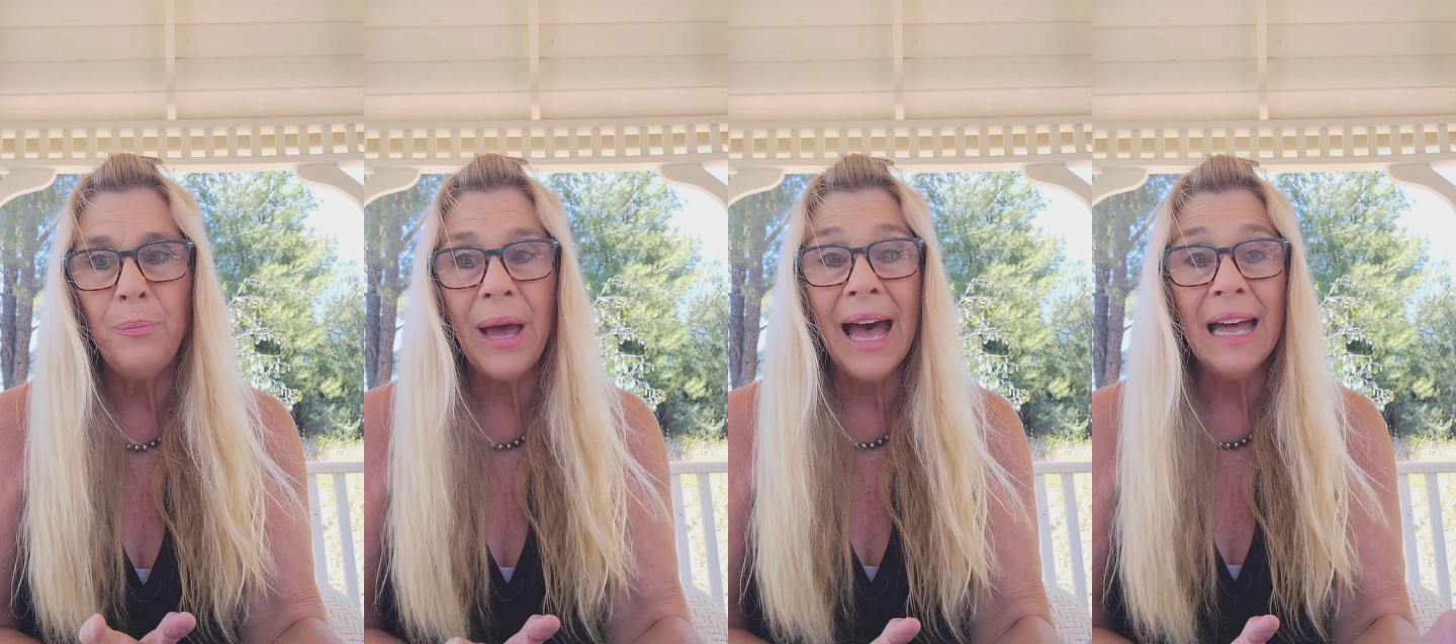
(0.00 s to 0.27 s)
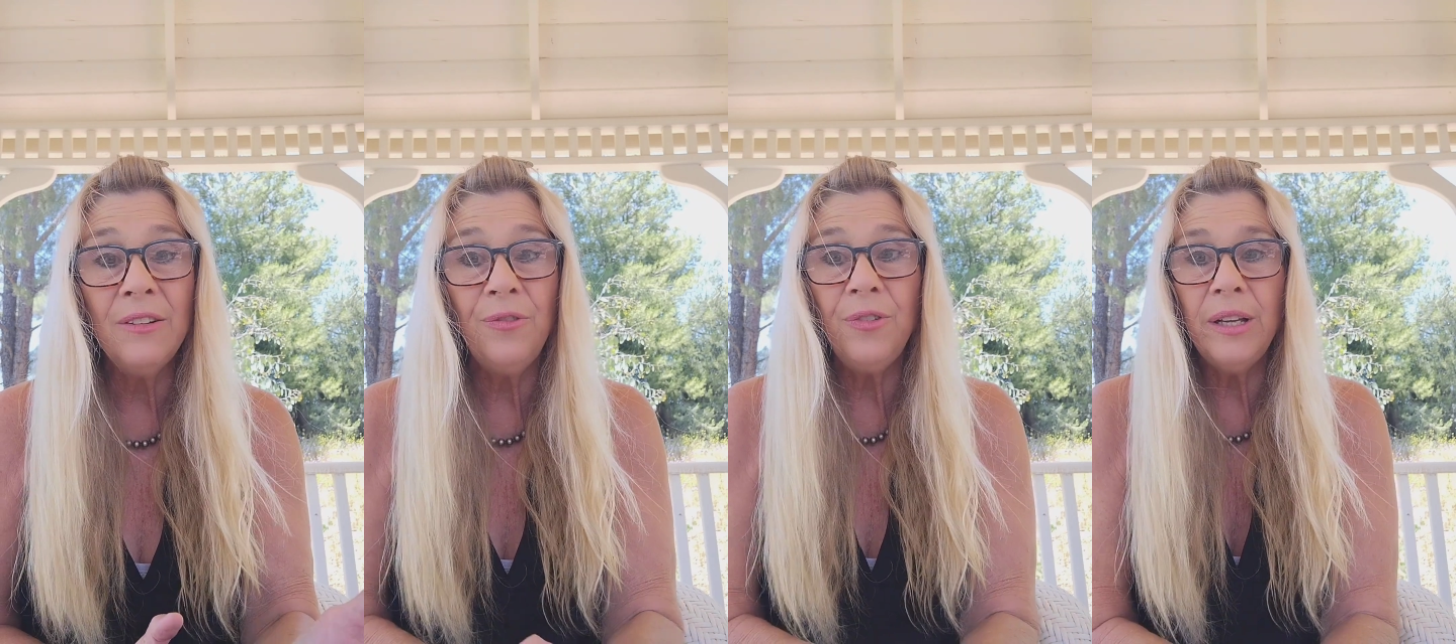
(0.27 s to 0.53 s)

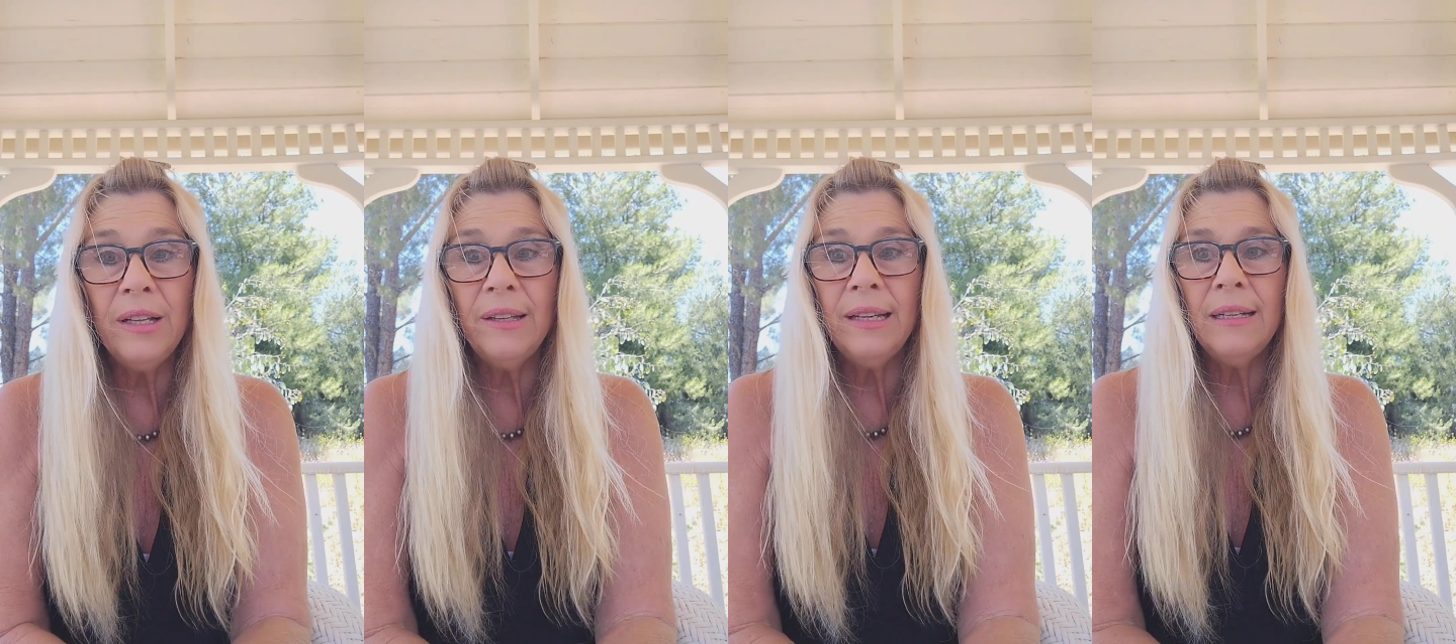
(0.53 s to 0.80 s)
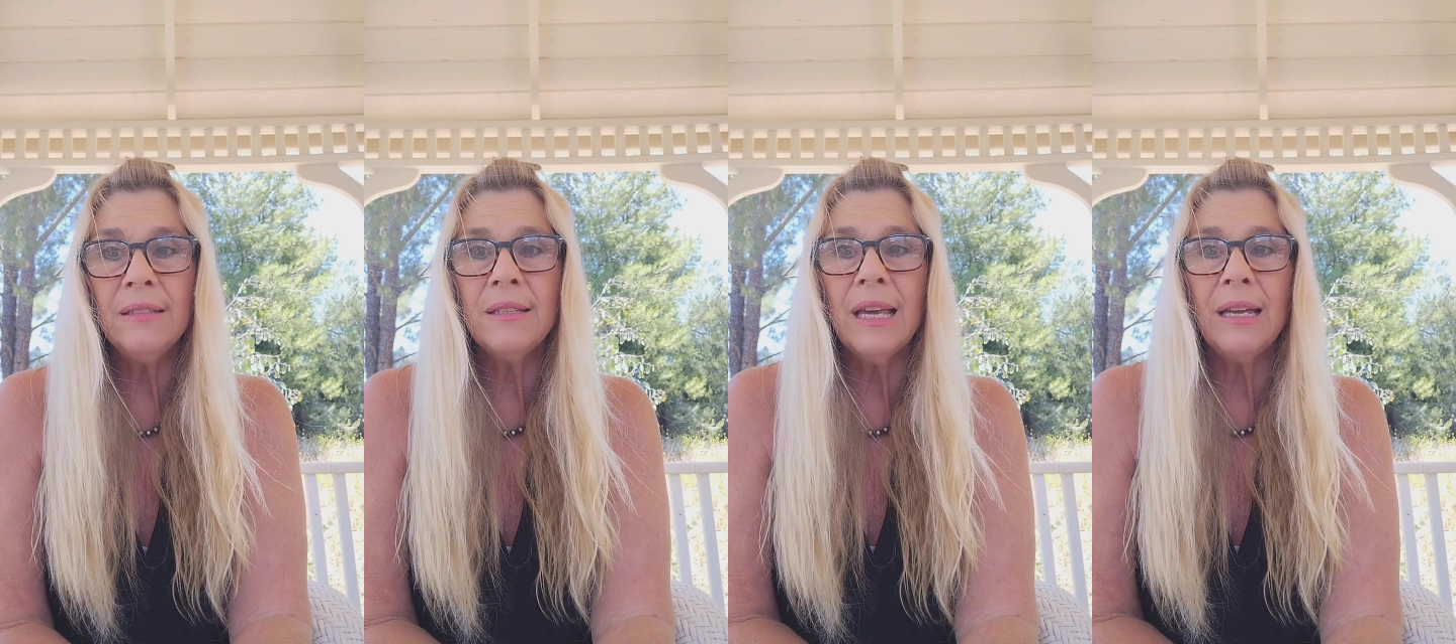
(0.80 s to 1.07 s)
Bad
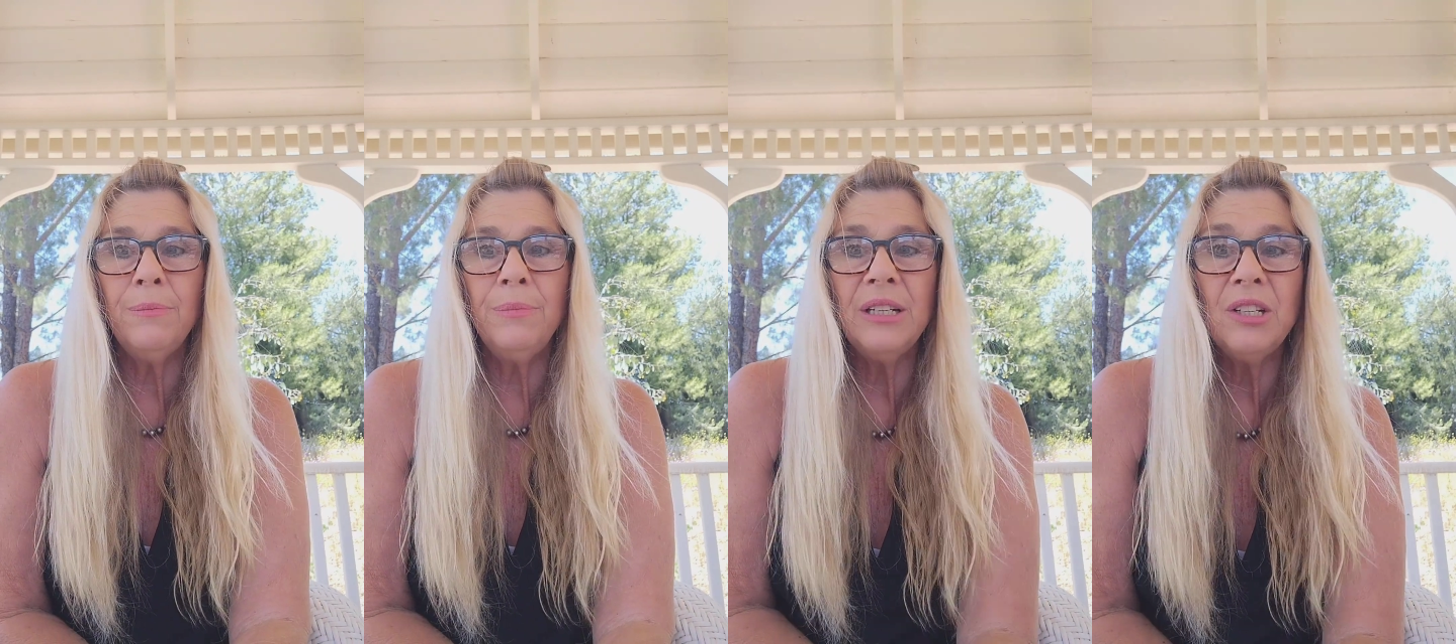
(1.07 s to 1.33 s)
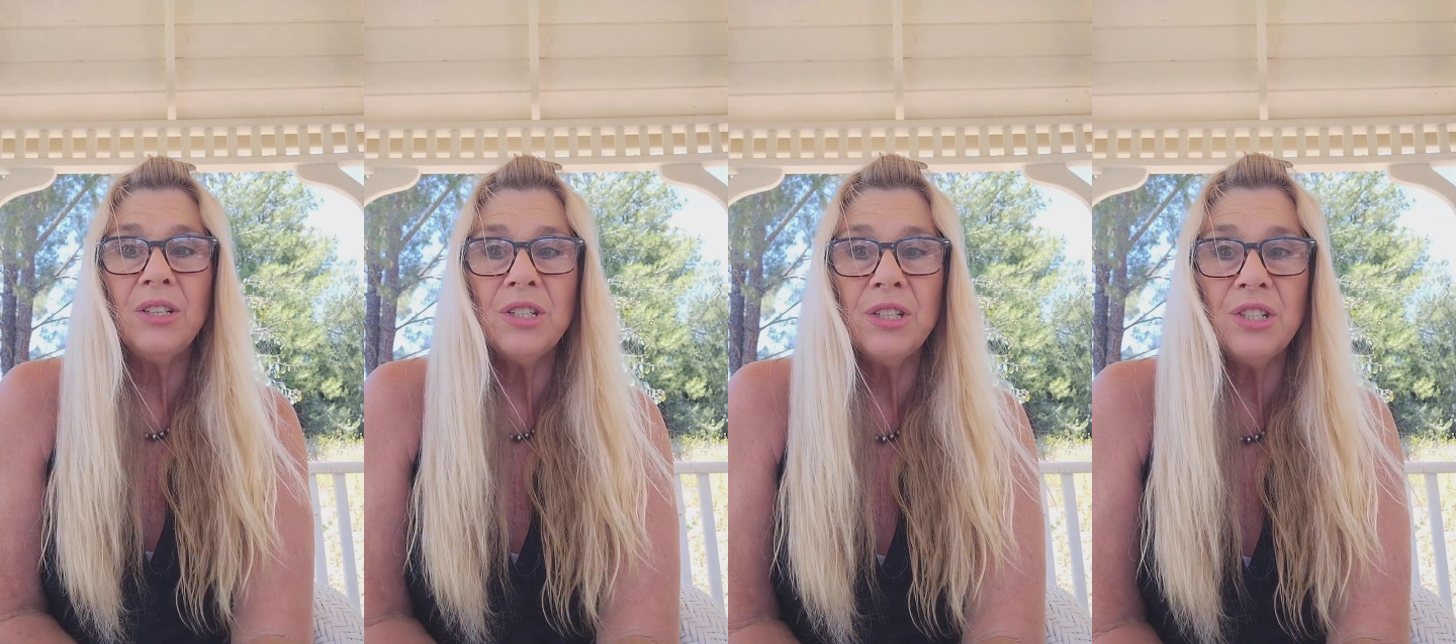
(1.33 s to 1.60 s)
feelings can
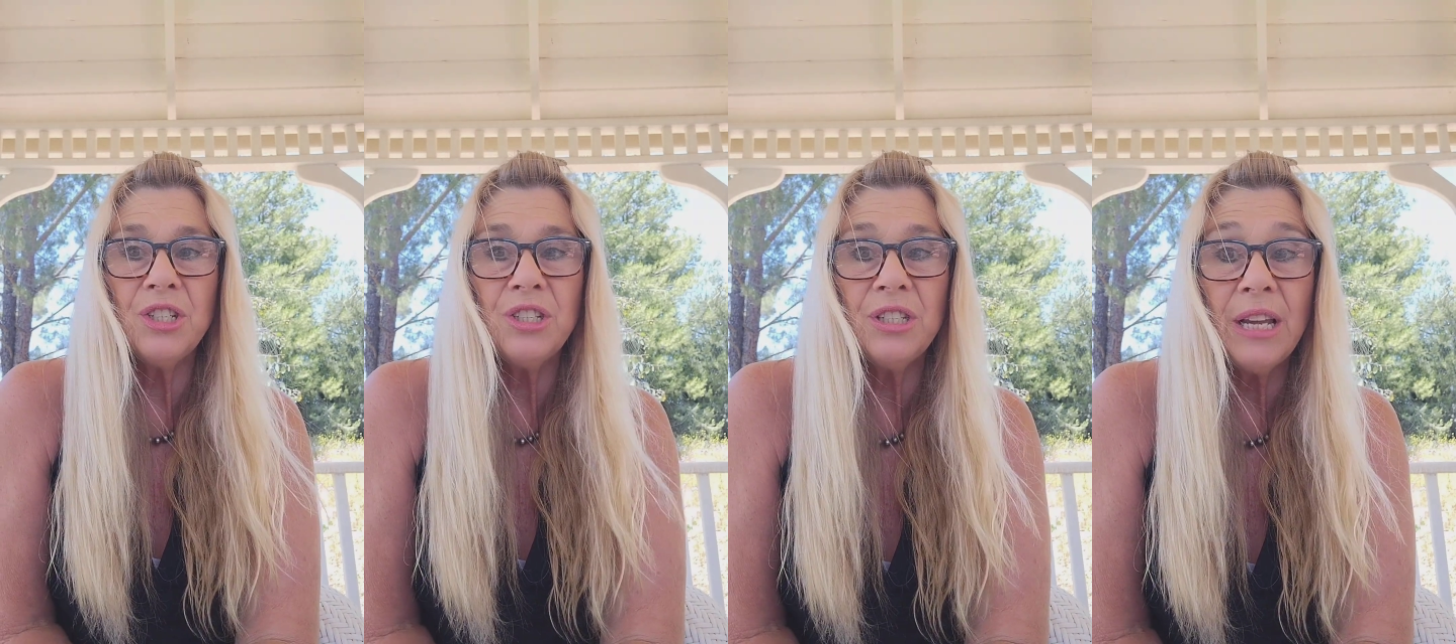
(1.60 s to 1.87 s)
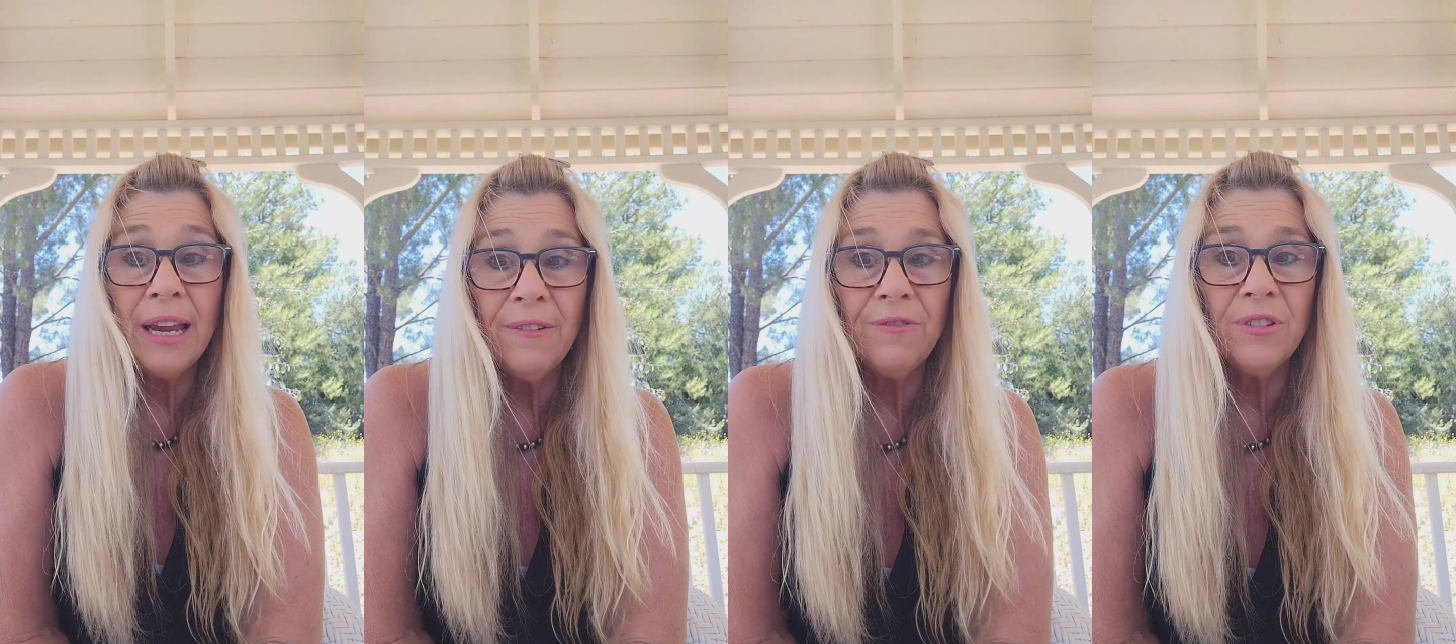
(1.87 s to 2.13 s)
be
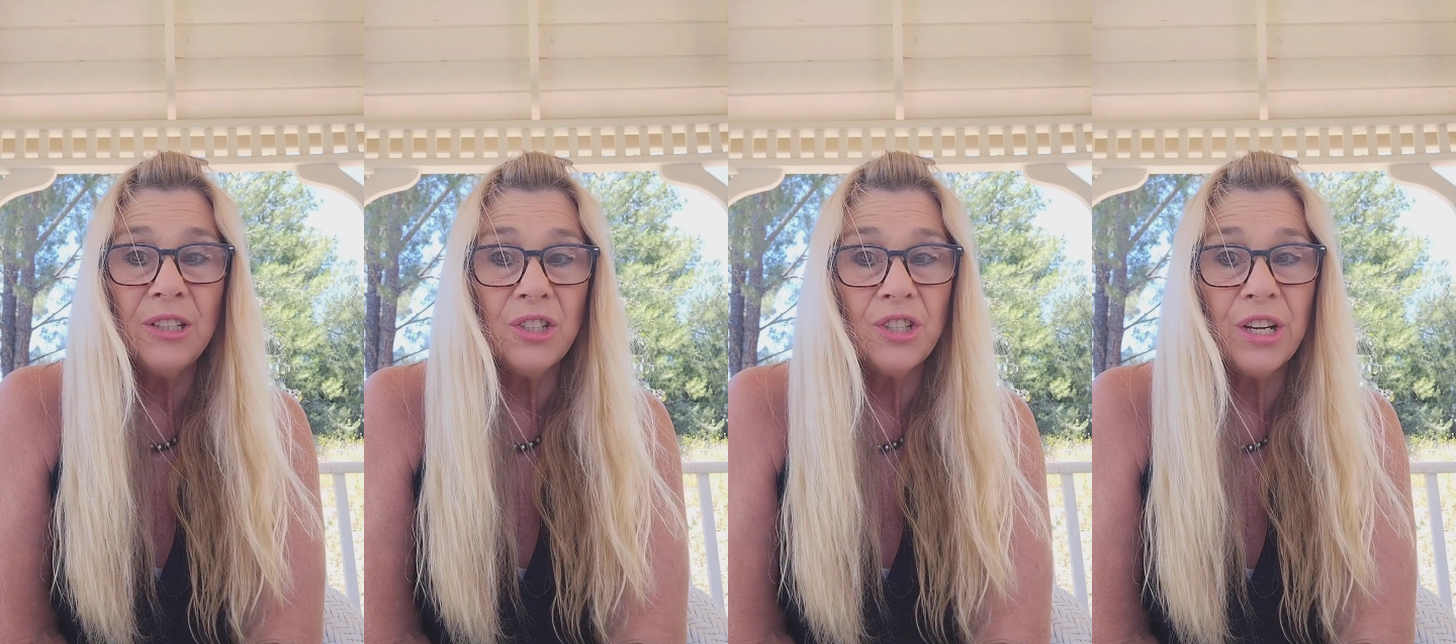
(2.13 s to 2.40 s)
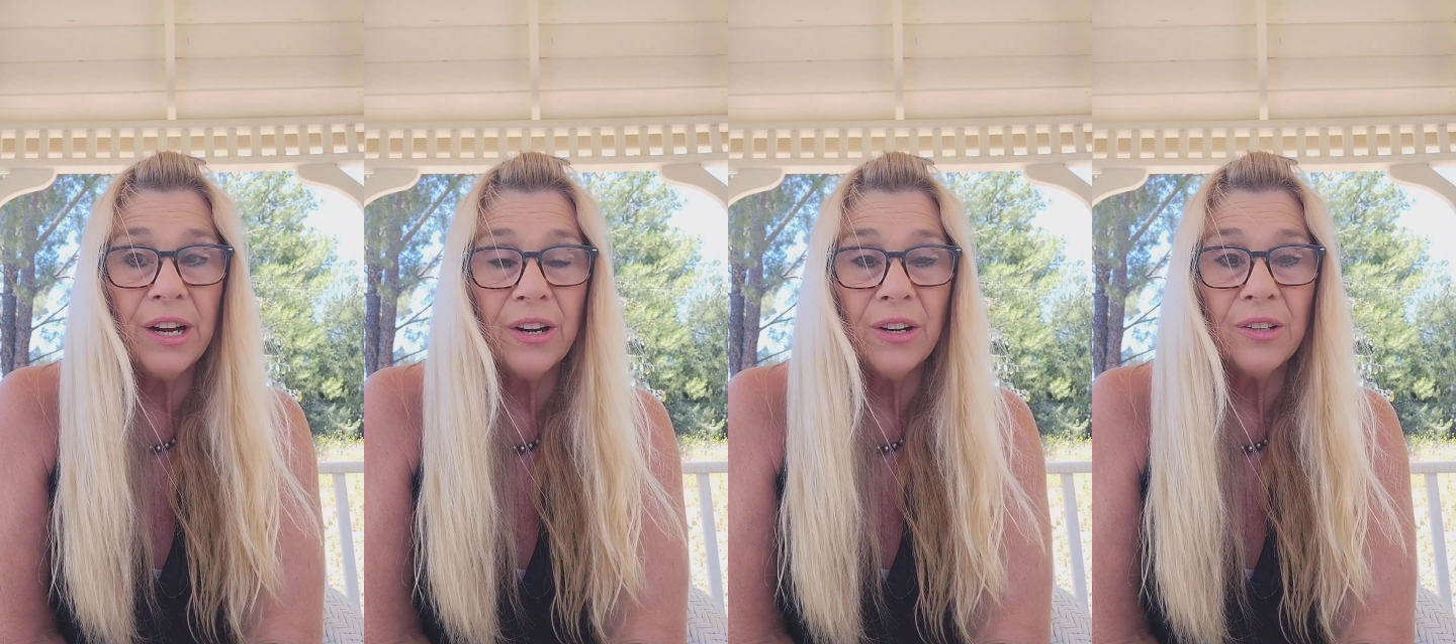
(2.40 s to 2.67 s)
safely
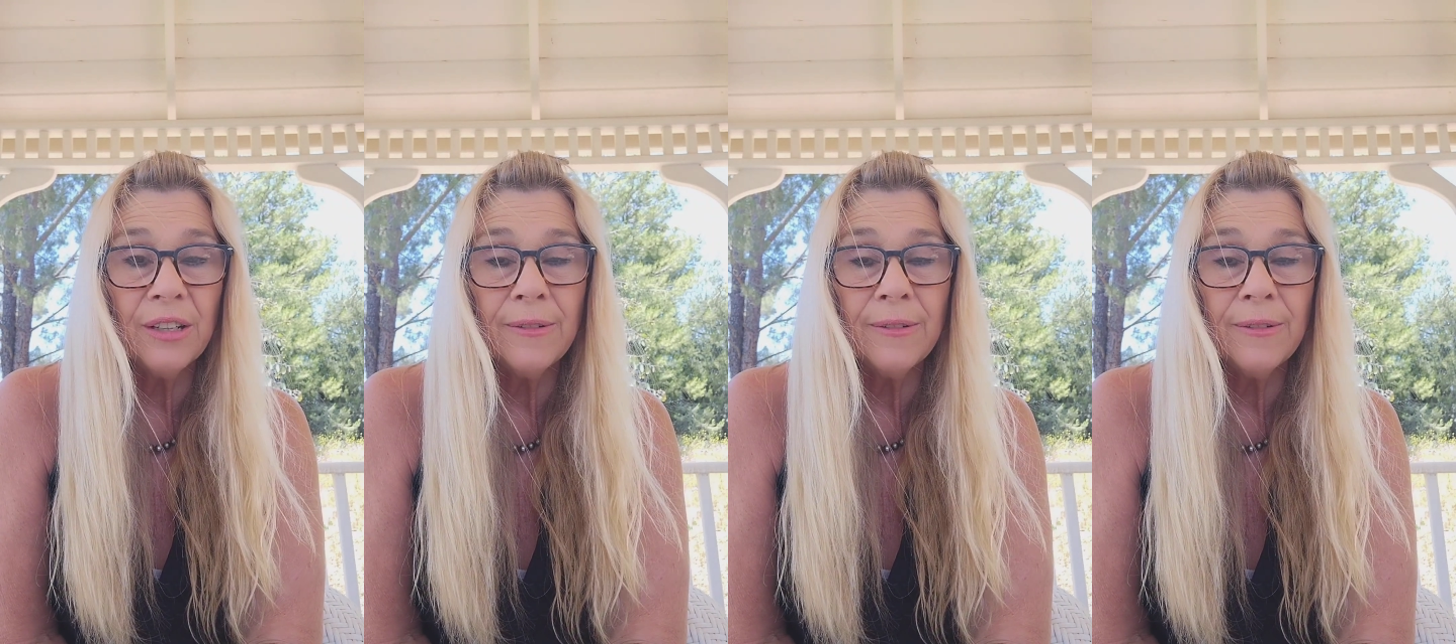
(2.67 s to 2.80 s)
shared.